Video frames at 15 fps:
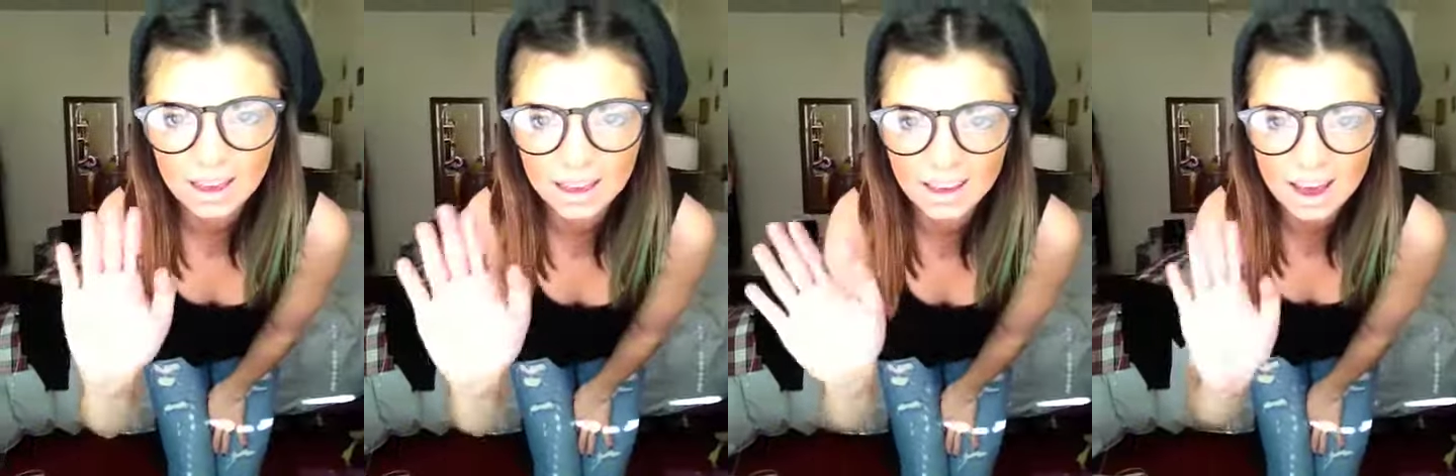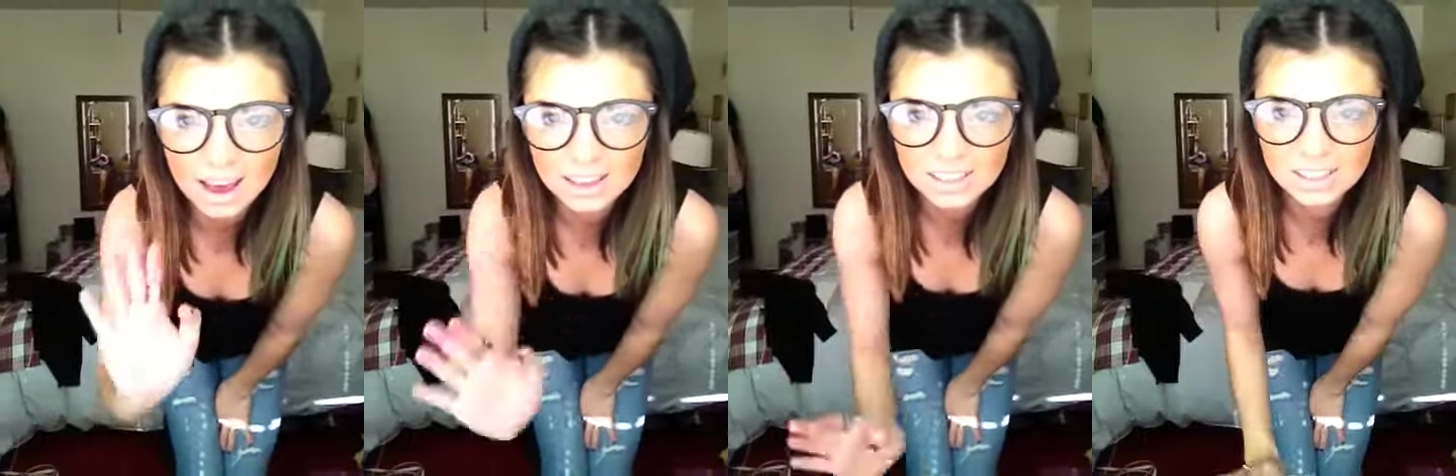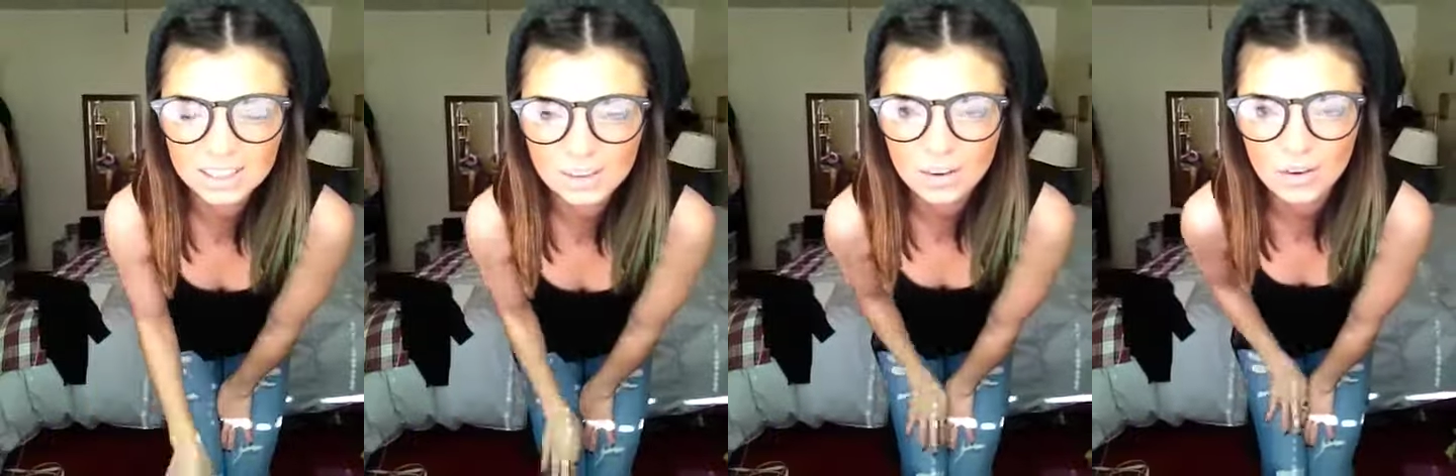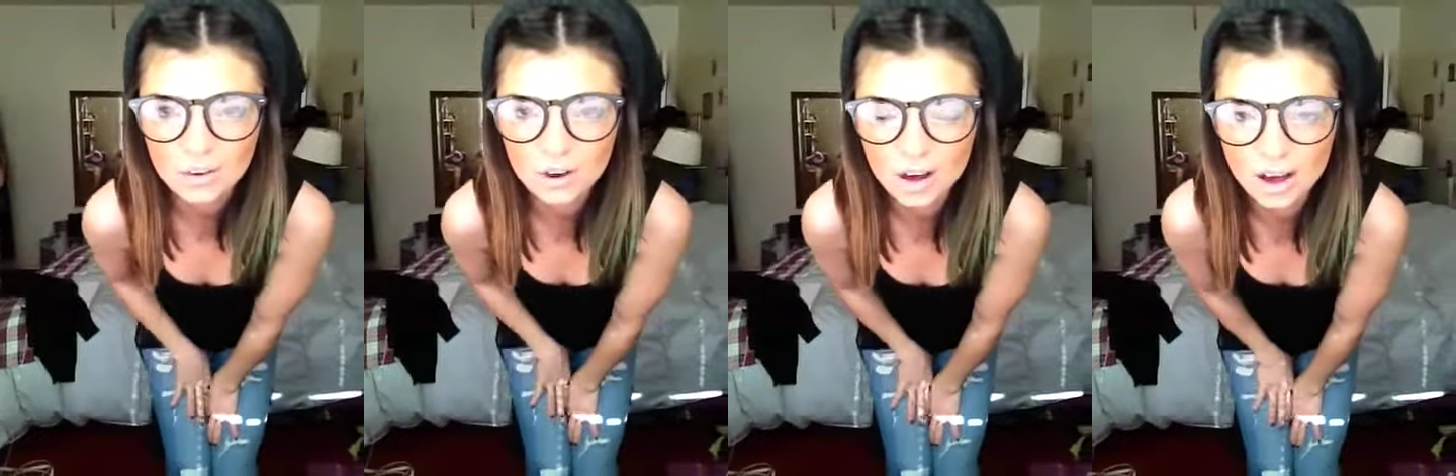Hey guys,
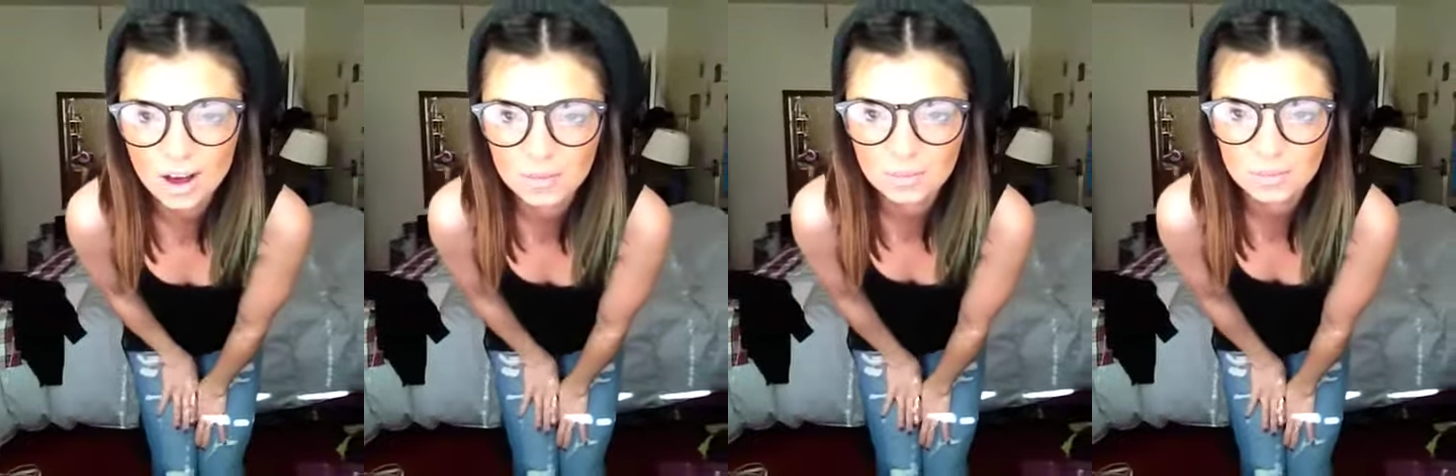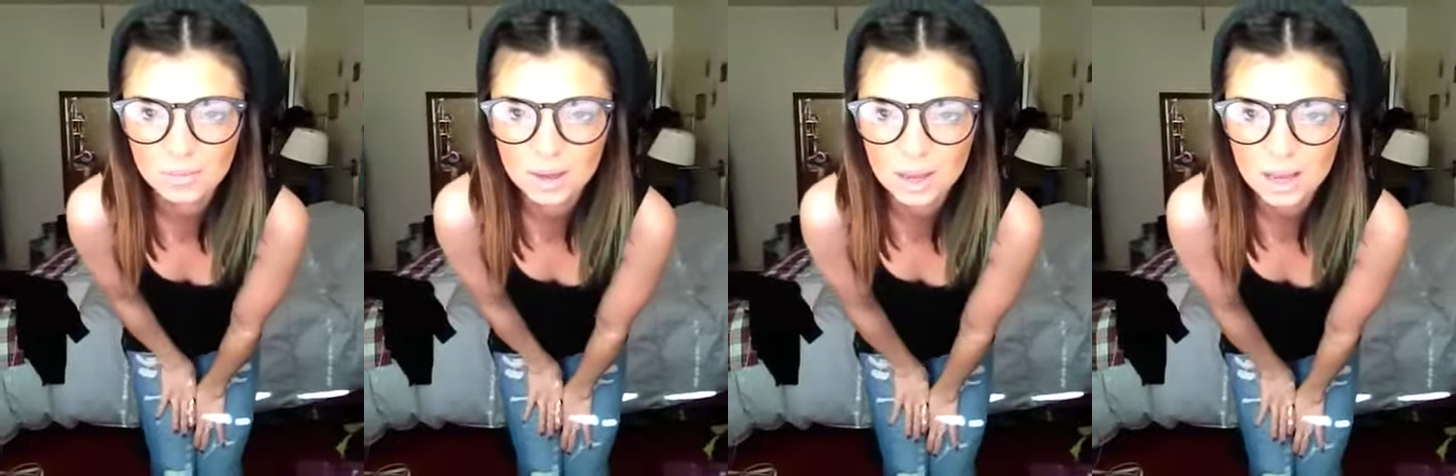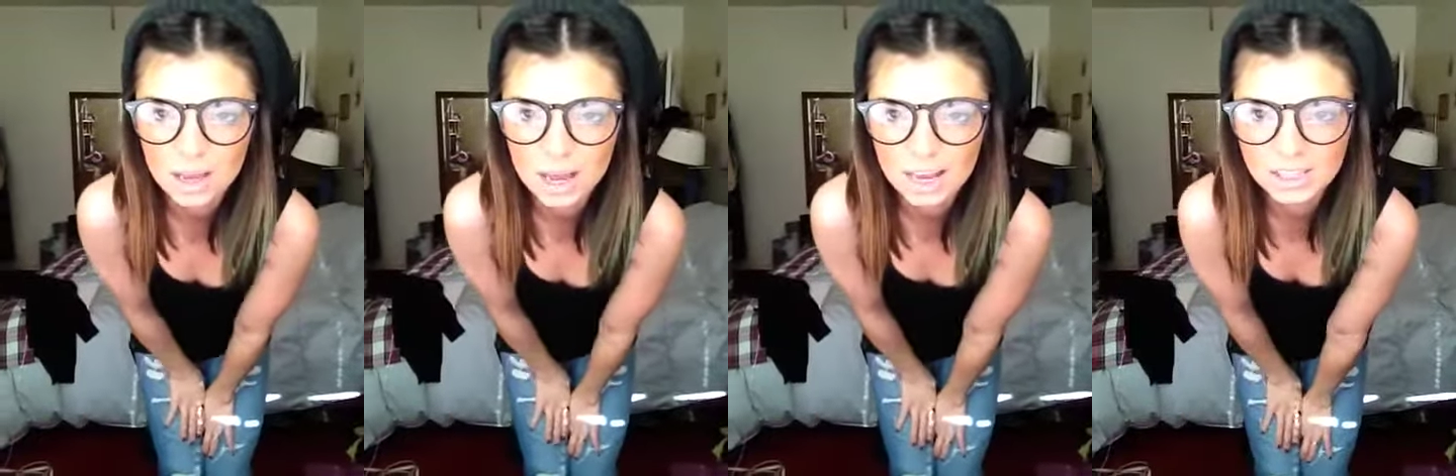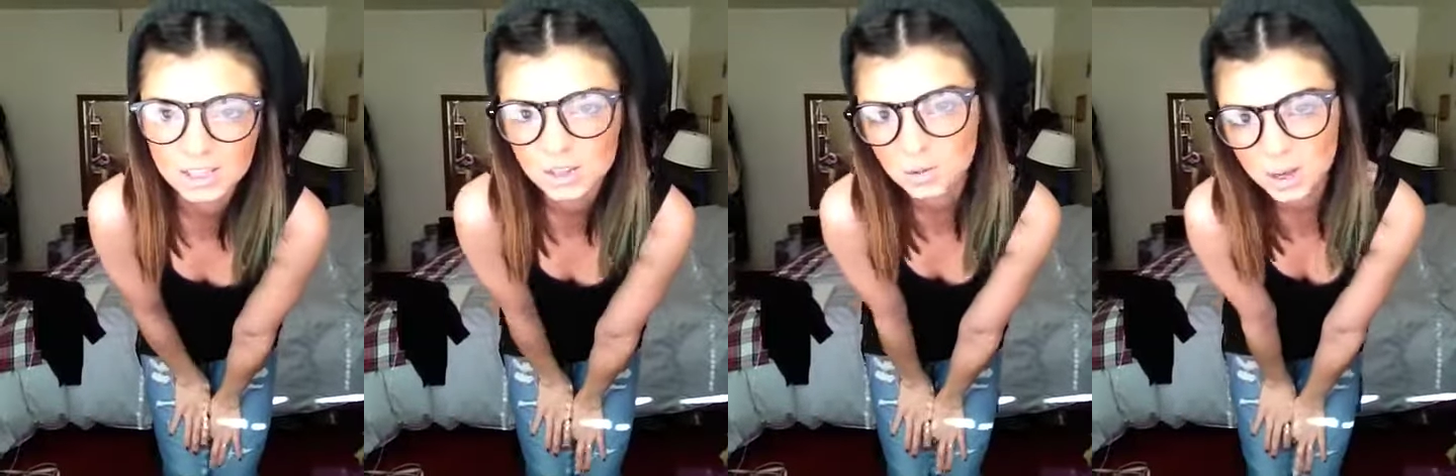so um,
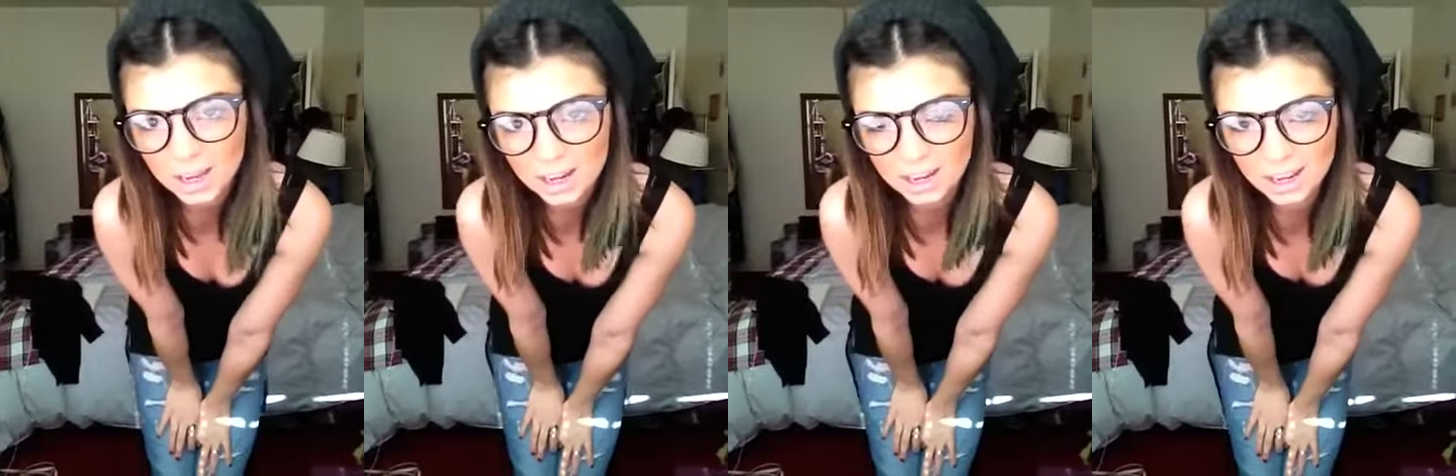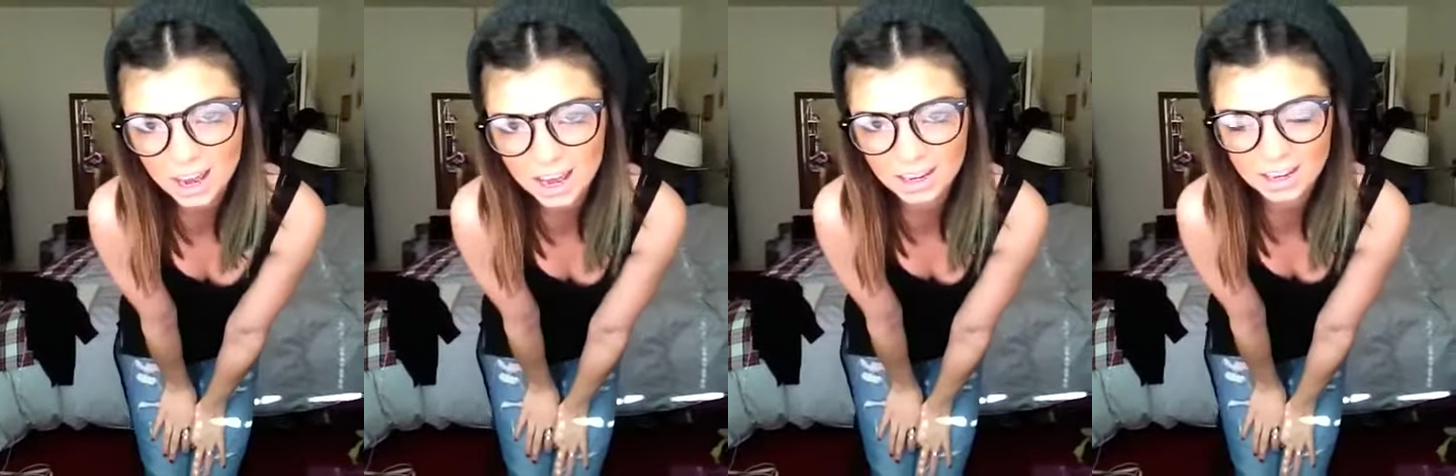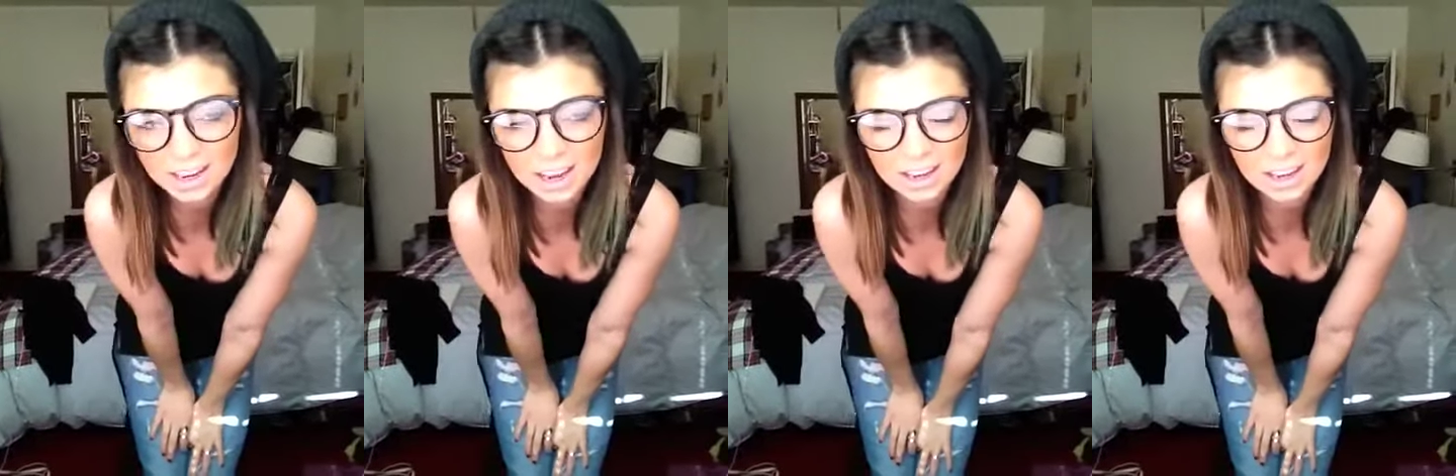it's the weekend again,